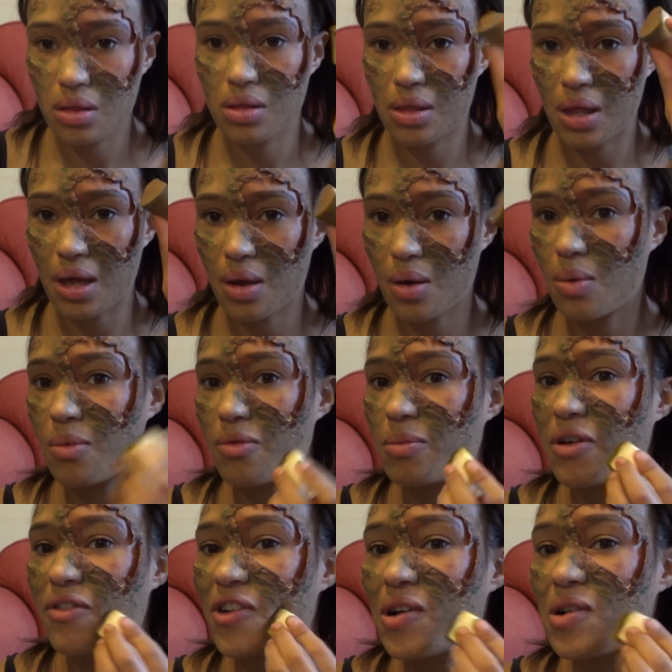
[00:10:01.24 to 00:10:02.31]
Then going with my
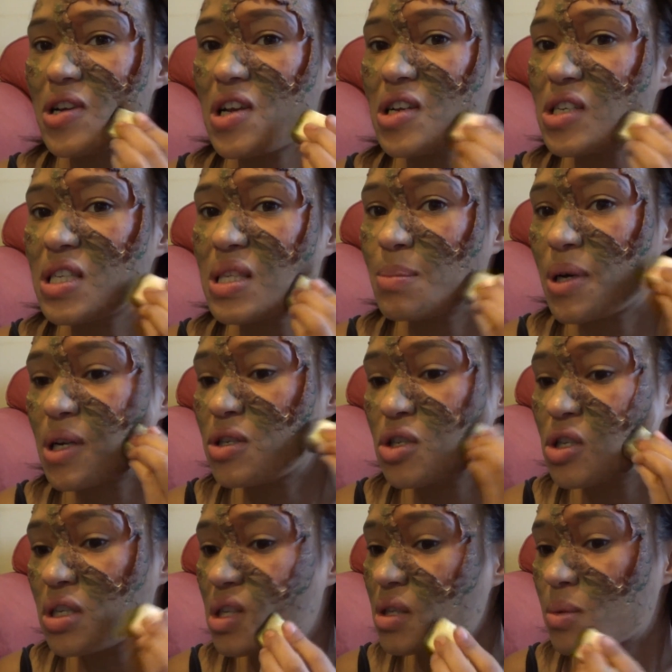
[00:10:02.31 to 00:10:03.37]
foundation sponge,
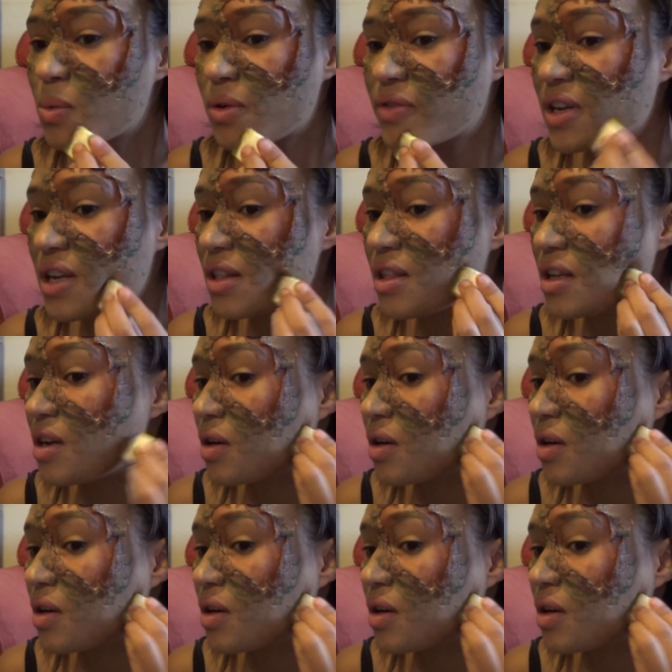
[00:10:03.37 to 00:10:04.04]
just with nothing